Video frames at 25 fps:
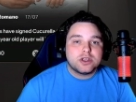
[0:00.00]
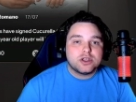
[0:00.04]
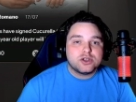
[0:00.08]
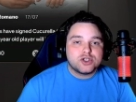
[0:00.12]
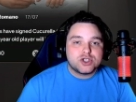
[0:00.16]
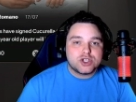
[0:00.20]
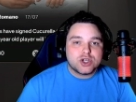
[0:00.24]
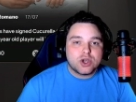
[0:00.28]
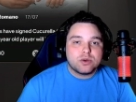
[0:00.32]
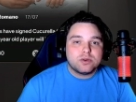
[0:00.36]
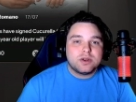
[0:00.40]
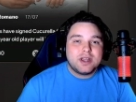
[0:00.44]

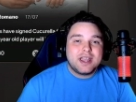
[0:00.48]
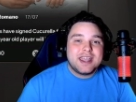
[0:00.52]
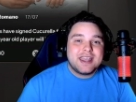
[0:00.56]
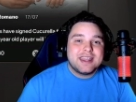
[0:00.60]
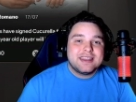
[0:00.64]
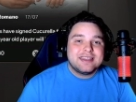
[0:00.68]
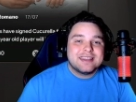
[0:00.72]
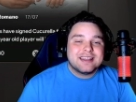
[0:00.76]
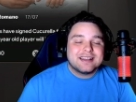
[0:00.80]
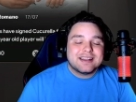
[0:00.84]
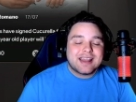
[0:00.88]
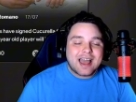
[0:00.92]
showed
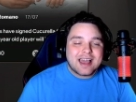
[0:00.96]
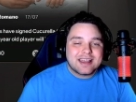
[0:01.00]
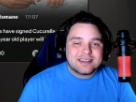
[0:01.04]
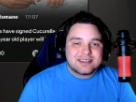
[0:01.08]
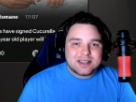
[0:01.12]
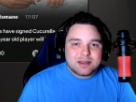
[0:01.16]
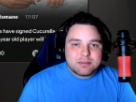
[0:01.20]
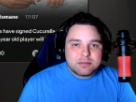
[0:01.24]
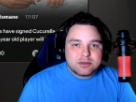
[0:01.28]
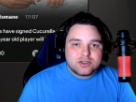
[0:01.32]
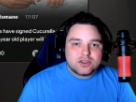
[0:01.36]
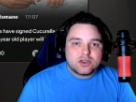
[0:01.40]
in the last
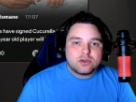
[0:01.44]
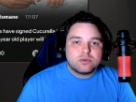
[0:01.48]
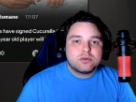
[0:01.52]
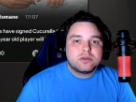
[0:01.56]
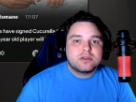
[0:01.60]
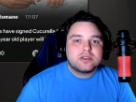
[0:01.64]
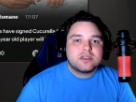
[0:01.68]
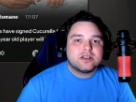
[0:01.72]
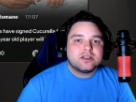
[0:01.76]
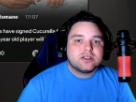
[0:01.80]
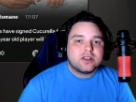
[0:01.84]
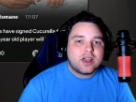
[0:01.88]
episode
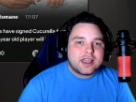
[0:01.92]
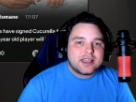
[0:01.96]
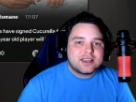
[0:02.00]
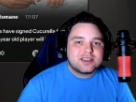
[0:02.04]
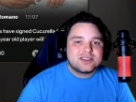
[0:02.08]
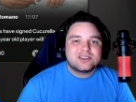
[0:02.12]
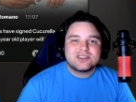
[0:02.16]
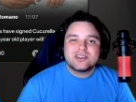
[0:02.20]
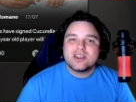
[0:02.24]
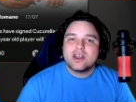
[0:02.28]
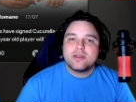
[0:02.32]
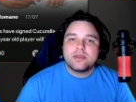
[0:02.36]
with the
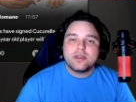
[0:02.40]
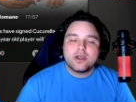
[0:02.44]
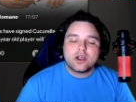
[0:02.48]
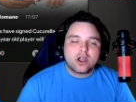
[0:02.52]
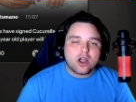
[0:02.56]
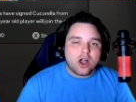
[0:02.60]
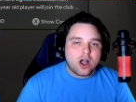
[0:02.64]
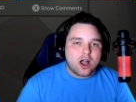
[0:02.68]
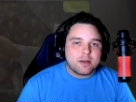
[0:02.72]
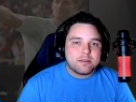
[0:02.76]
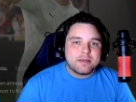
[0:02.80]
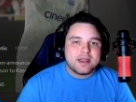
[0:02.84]
likes, the
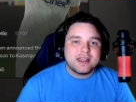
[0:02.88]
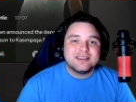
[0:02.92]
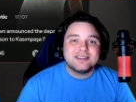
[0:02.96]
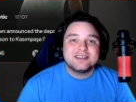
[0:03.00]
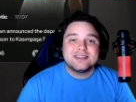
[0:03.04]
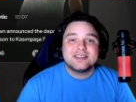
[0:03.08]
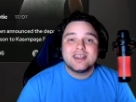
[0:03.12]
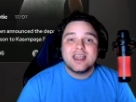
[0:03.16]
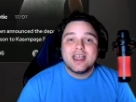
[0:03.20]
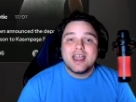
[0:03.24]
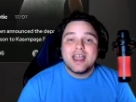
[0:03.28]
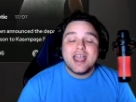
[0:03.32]

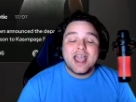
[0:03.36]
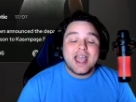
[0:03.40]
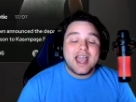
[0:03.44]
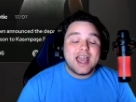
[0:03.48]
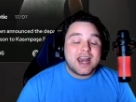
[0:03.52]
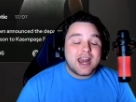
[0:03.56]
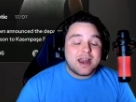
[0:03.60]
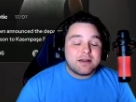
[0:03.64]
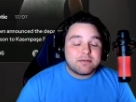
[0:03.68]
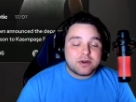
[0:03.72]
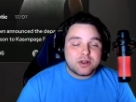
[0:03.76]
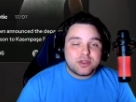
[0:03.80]
comments,
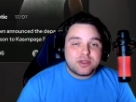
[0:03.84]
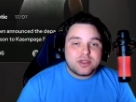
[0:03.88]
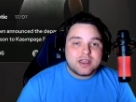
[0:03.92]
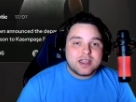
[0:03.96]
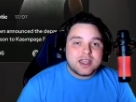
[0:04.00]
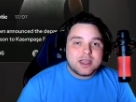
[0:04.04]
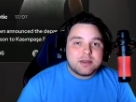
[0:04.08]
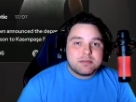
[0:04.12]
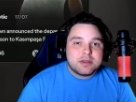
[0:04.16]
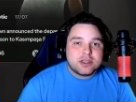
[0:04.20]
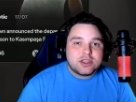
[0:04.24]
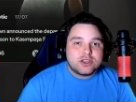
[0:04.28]
and everything
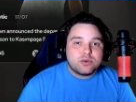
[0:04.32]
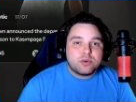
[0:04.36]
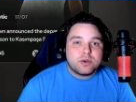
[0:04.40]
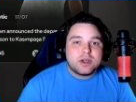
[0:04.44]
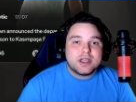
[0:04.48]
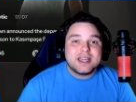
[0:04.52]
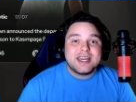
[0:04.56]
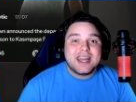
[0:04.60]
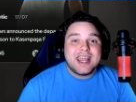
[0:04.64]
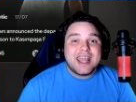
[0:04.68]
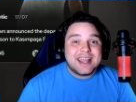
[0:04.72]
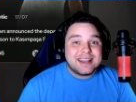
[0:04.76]
in
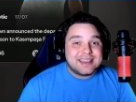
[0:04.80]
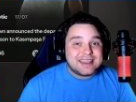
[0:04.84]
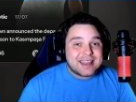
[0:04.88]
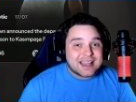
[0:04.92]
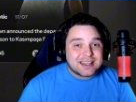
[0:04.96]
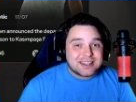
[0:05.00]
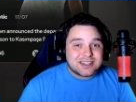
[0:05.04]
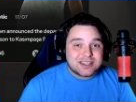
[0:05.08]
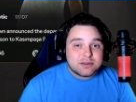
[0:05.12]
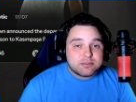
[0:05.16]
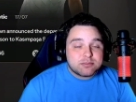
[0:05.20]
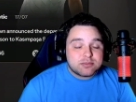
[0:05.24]
between. Hit
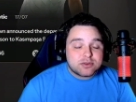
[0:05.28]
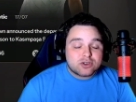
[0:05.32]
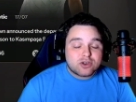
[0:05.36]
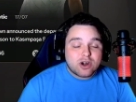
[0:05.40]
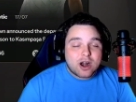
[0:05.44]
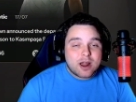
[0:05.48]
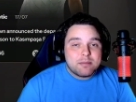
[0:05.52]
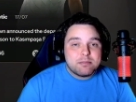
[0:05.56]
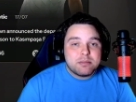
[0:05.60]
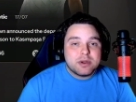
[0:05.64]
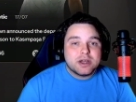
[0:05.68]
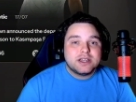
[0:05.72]
that
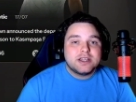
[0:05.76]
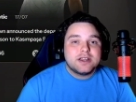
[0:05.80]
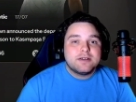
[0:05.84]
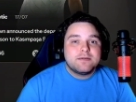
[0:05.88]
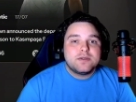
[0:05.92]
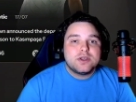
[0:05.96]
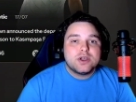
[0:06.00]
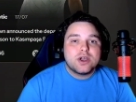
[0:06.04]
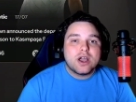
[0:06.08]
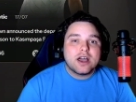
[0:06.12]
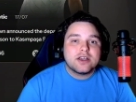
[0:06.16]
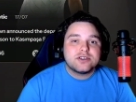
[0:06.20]
subscribe button if
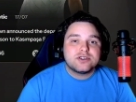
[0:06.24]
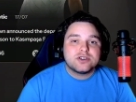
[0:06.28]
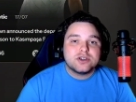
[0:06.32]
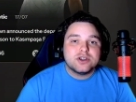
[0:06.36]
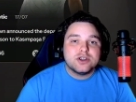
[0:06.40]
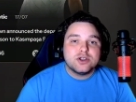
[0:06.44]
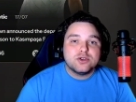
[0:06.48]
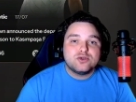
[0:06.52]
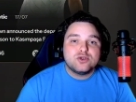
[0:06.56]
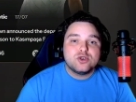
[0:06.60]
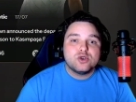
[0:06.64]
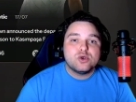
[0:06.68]
you guys are
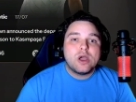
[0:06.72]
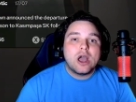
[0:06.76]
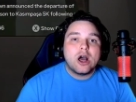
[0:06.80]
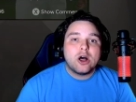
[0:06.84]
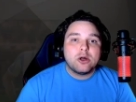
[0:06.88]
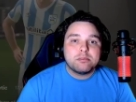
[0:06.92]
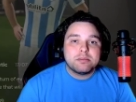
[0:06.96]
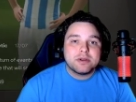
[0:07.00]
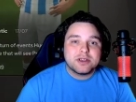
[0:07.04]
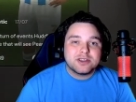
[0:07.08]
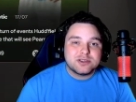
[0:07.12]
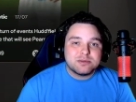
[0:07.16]
new to
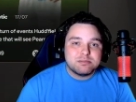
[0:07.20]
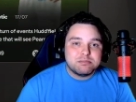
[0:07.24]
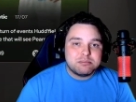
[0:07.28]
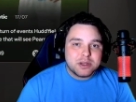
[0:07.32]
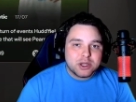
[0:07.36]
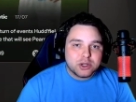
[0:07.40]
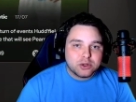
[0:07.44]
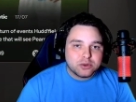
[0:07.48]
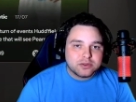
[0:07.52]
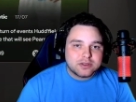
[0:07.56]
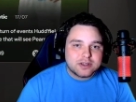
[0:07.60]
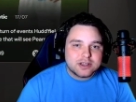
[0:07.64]
help us
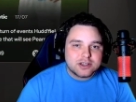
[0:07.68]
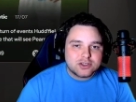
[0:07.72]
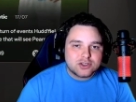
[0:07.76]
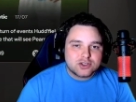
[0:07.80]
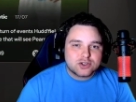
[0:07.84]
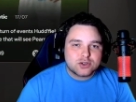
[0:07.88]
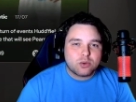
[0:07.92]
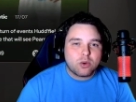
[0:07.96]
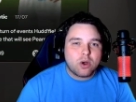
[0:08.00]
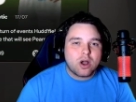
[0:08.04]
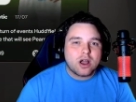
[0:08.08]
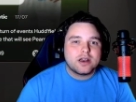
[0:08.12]
build this
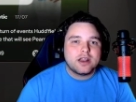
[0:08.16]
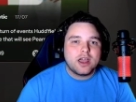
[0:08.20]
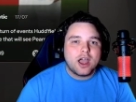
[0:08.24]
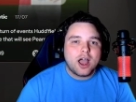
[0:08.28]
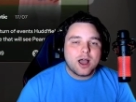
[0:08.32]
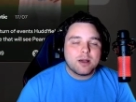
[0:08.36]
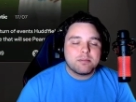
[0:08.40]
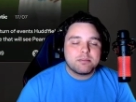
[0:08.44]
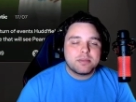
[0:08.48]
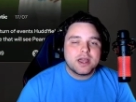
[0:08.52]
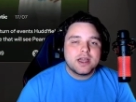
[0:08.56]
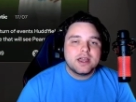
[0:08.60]
squad
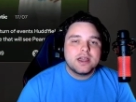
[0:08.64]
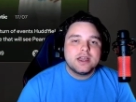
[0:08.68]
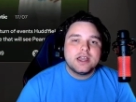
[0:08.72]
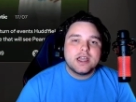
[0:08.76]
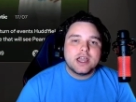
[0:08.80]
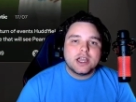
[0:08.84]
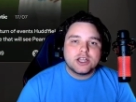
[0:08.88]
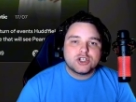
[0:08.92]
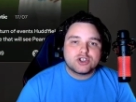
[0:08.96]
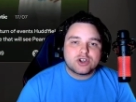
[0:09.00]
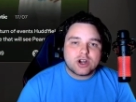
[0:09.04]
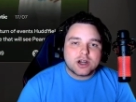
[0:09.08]
up
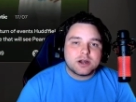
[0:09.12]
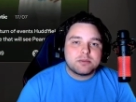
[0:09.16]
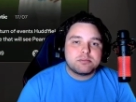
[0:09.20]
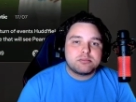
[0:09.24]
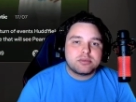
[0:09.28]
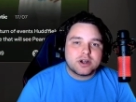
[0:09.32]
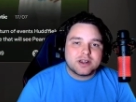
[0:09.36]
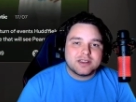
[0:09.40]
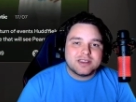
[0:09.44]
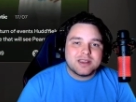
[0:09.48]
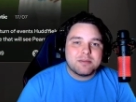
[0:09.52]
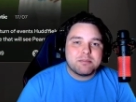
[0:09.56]
and try to
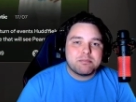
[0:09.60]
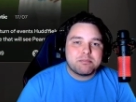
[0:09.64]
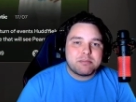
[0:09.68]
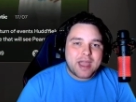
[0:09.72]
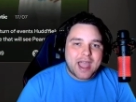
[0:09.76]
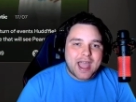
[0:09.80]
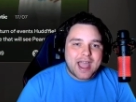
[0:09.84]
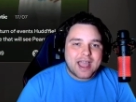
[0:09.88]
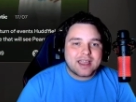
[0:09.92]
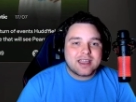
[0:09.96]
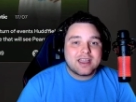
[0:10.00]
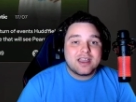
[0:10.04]
bring them
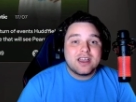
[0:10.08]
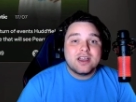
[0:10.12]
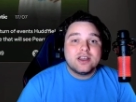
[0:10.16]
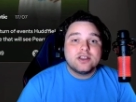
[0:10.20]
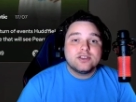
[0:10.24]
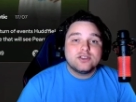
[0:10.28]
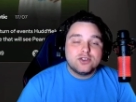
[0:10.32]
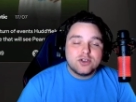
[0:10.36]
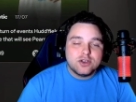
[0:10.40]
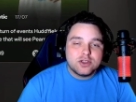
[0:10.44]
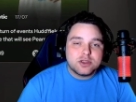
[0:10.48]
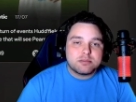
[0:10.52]
back
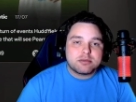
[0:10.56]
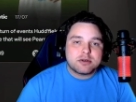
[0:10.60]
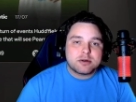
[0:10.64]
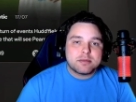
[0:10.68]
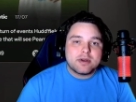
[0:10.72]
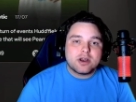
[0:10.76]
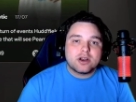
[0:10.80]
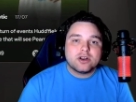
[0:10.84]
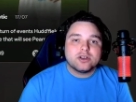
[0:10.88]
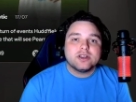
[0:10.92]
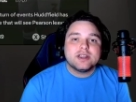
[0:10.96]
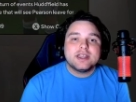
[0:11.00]
to the
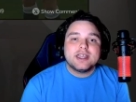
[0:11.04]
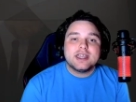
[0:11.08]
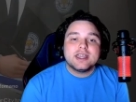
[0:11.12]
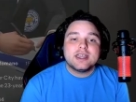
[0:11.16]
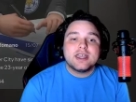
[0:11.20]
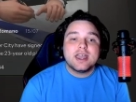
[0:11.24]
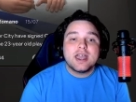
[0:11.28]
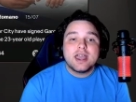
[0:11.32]
Premier League.